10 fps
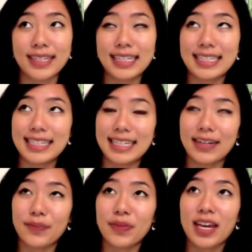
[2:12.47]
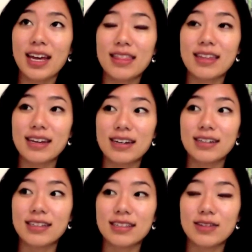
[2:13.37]
let's see,
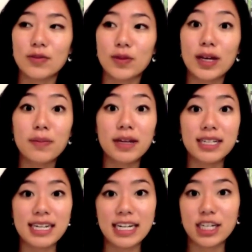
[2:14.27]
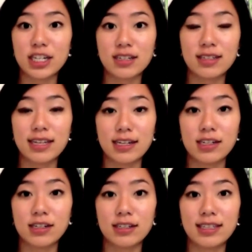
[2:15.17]
there's rehabilitation
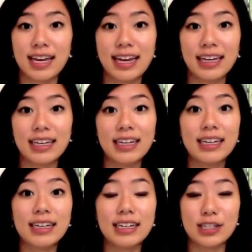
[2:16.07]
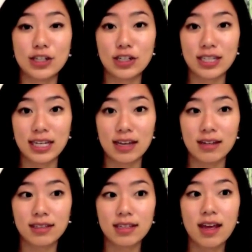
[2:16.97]
centers like Easter
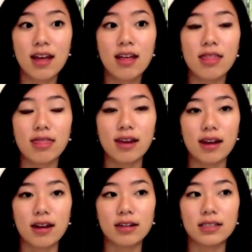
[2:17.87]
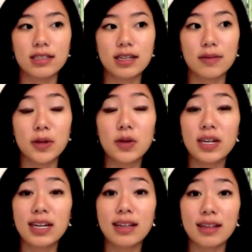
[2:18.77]
Seals, there's
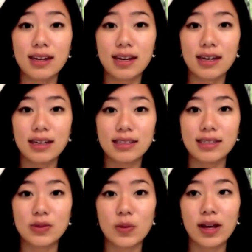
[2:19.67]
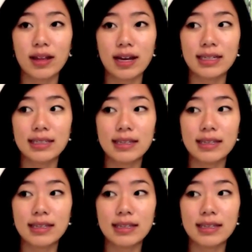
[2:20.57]
community clinics as well as